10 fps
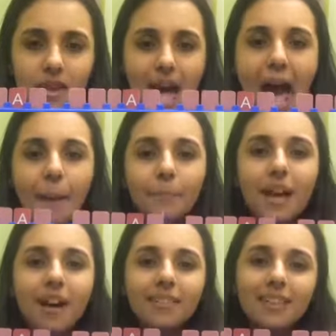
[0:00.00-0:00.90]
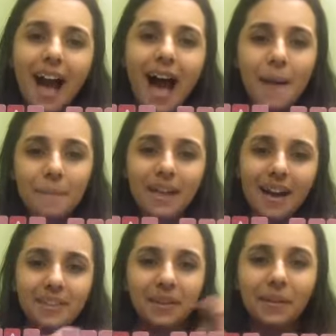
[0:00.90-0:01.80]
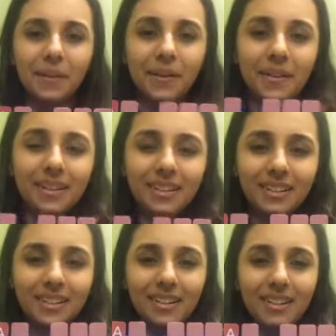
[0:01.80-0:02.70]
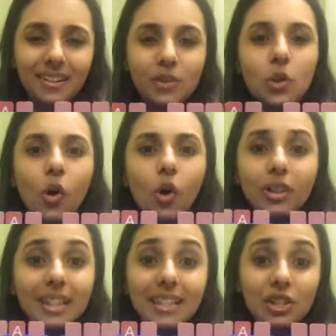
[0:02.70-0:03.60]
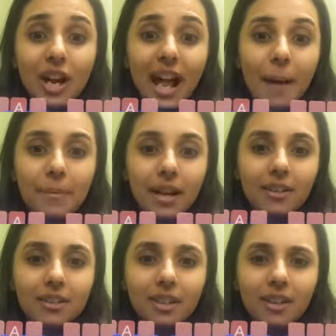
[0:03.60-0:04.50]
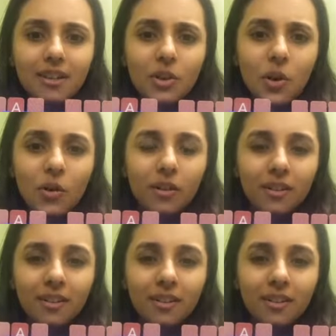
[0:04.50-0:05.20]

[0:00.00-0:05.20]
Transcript: Happy hours, yeah, happy hours are going on. No, oh, this is not happy hours, no, no.